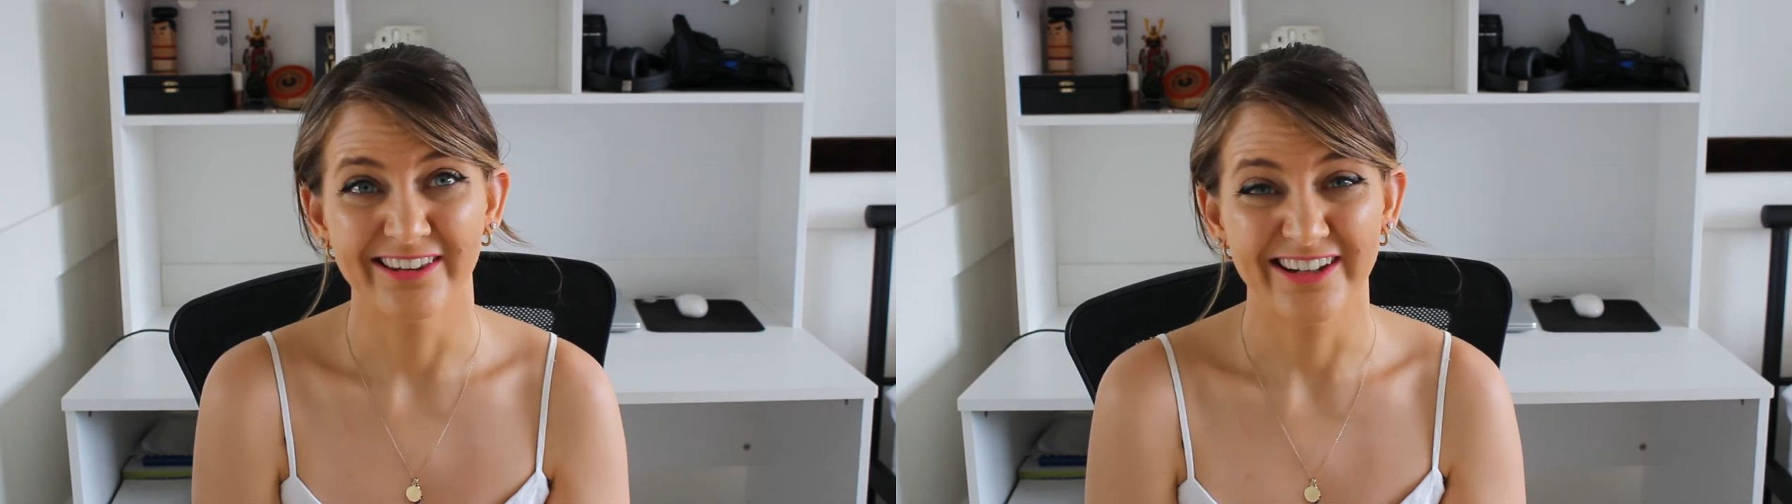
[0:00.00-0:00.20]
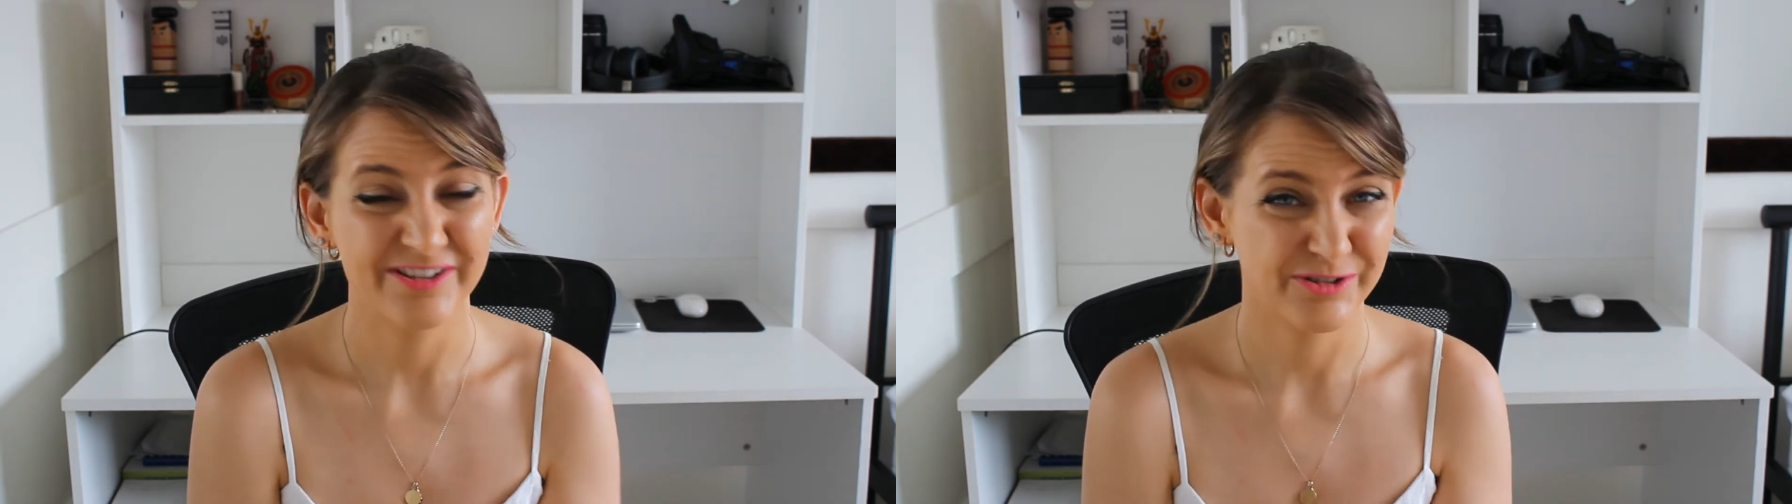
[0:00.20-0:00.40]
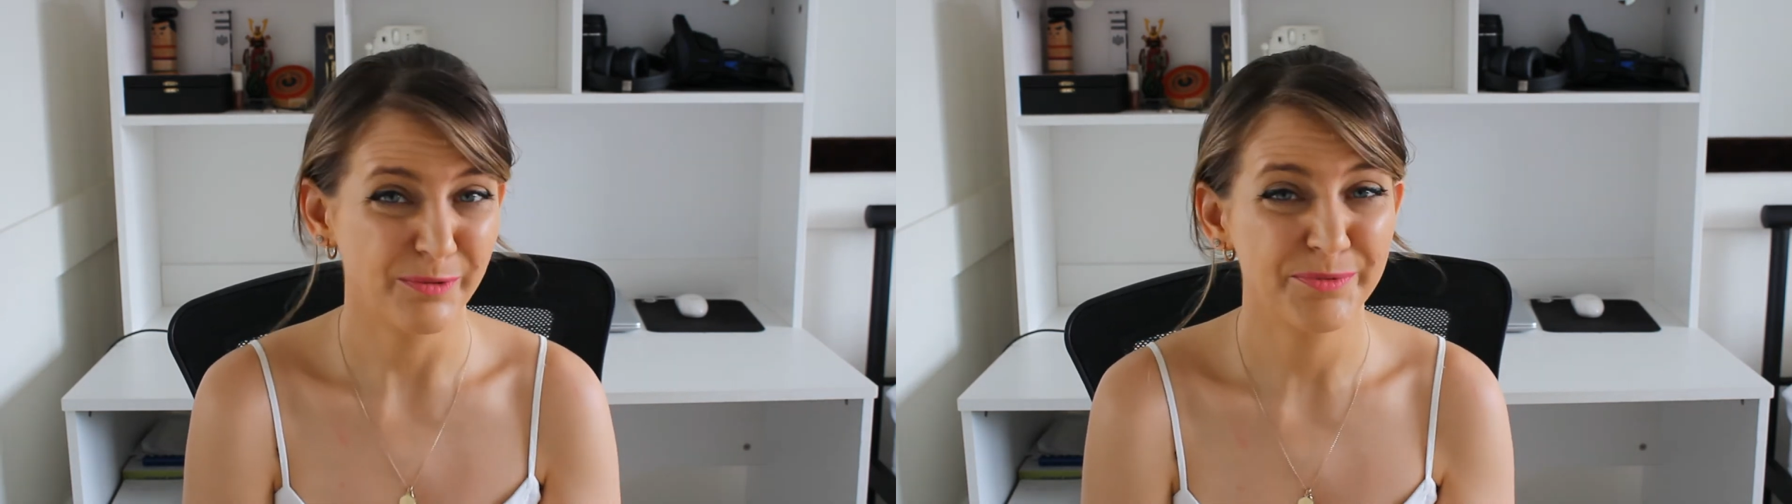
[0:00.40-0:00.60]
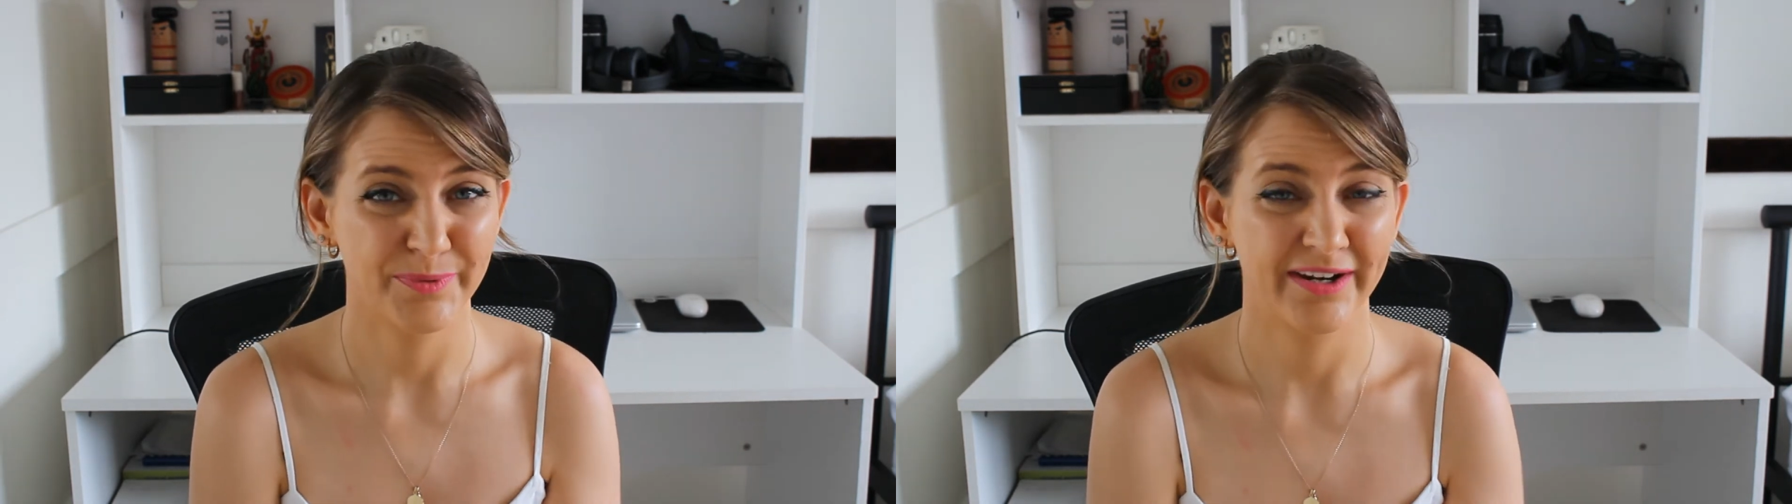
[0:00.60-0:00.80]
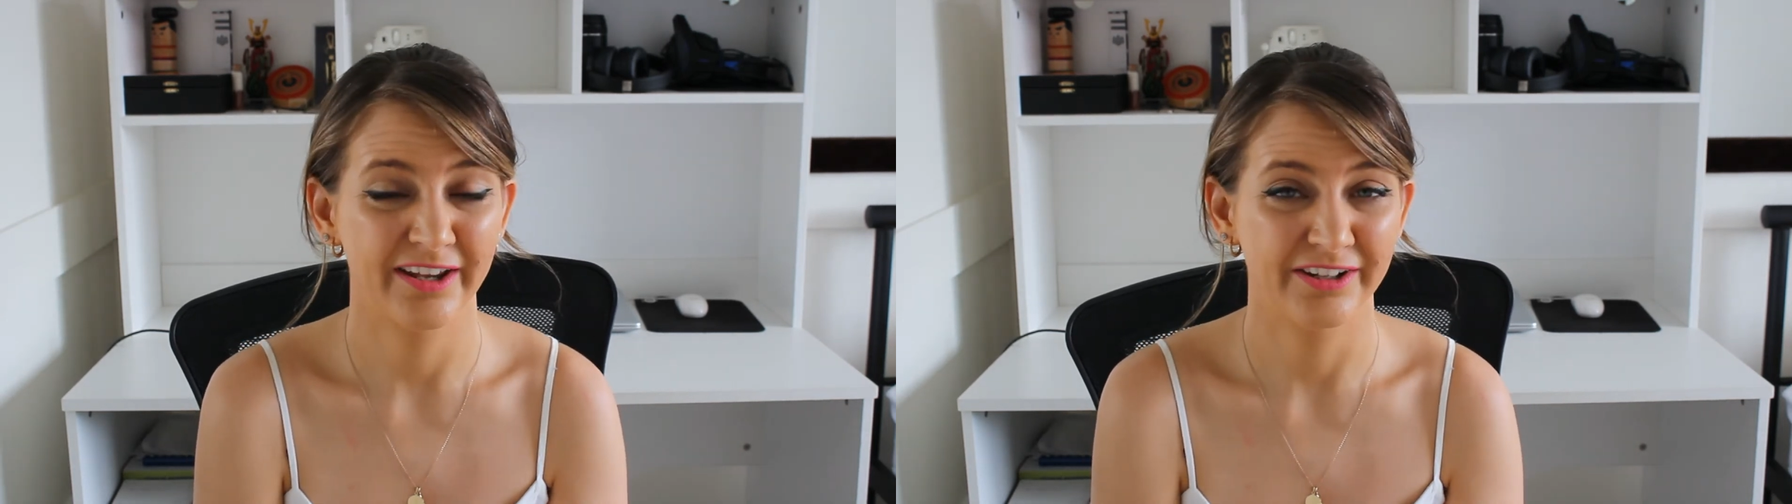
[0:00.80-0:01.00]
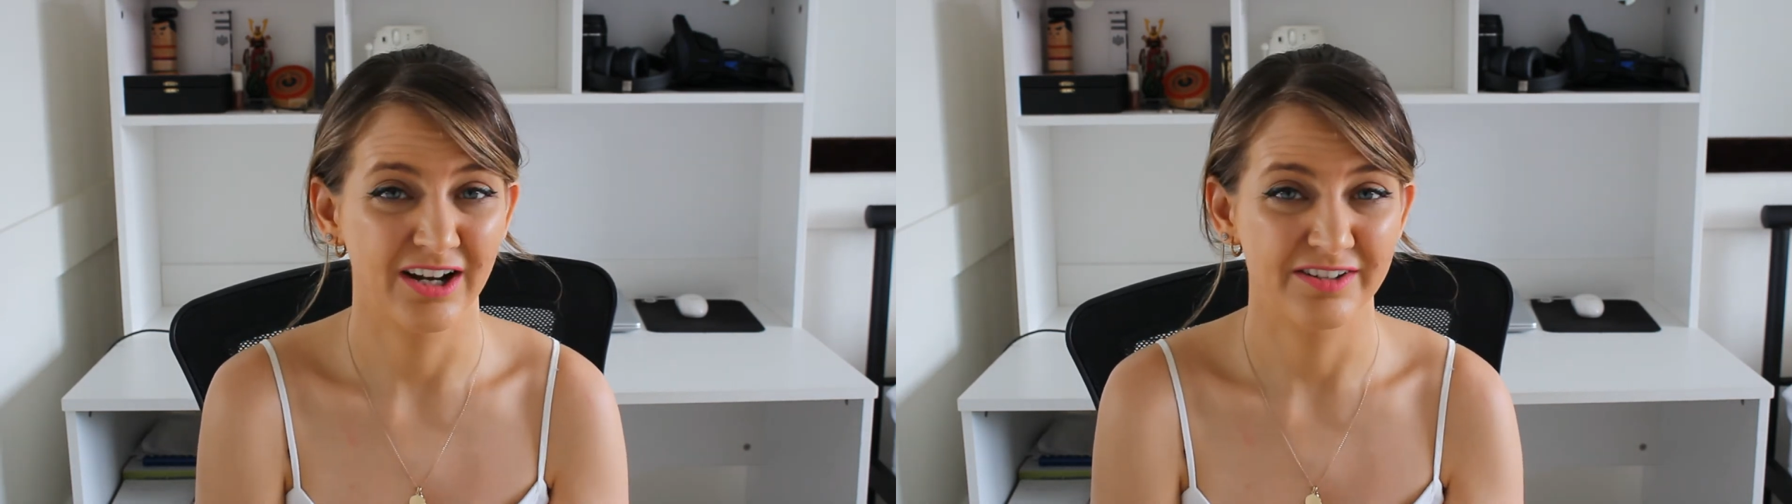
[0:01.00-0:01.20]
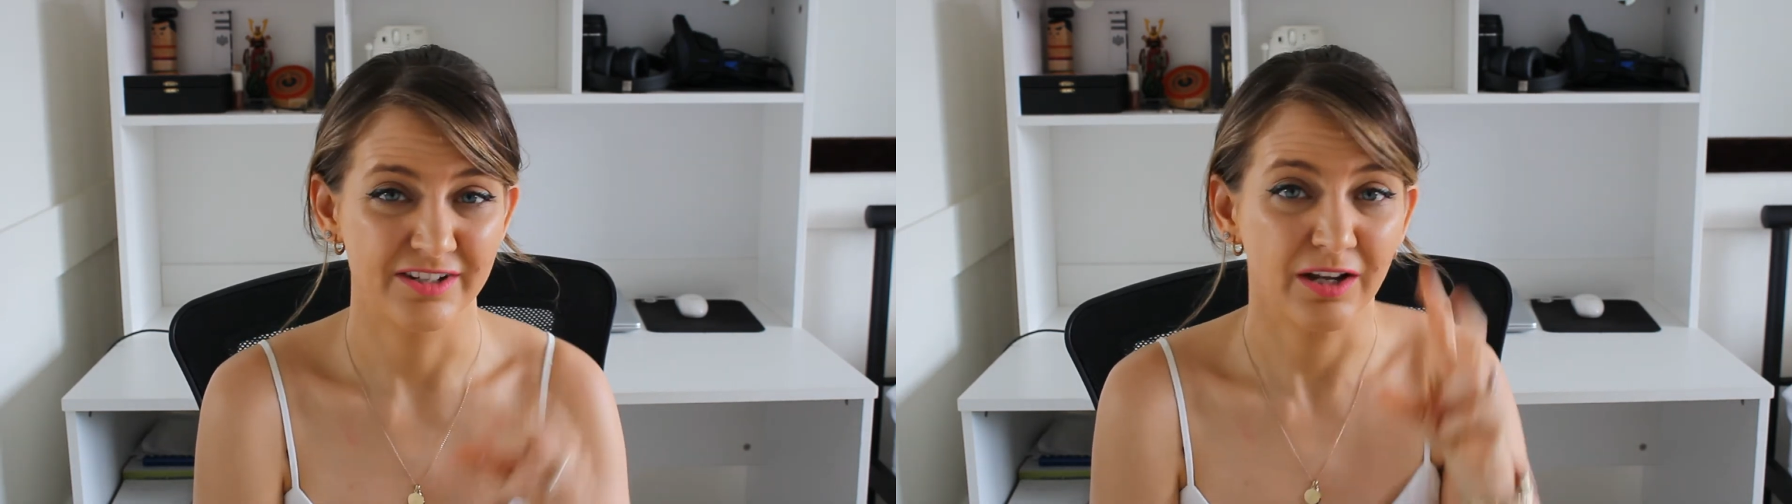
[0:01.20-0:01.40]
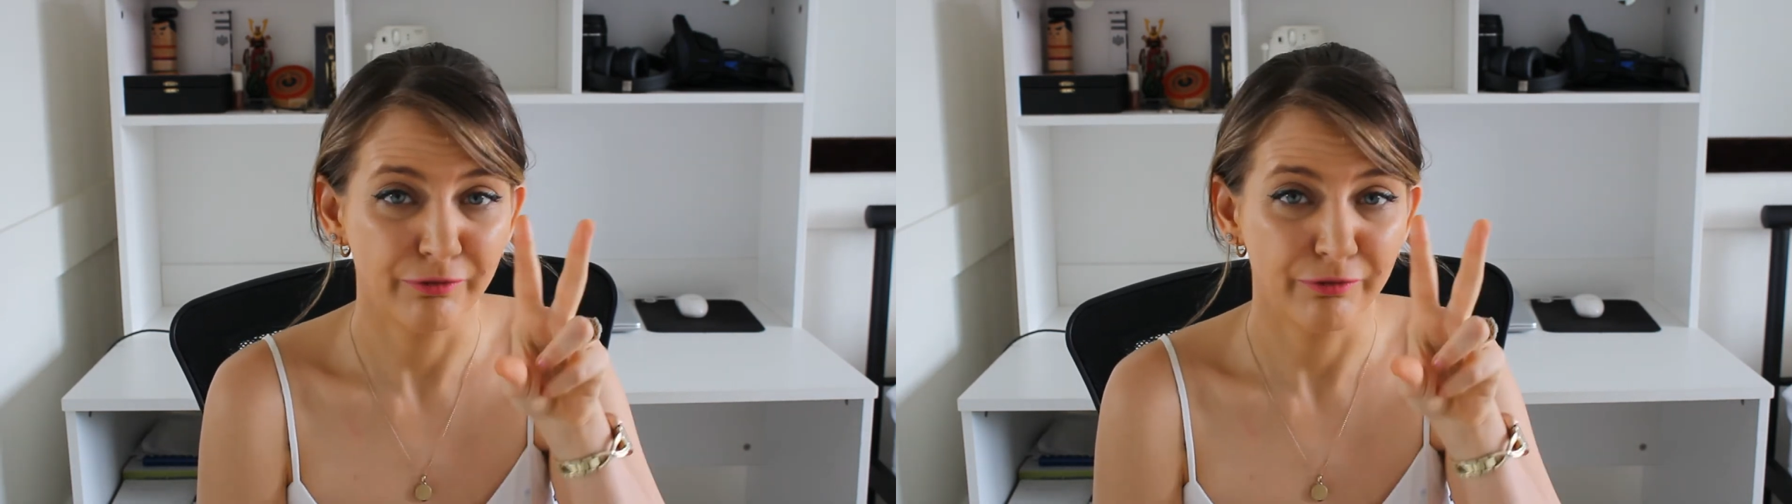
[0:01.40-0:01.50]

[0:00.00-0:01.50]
but it stops recognising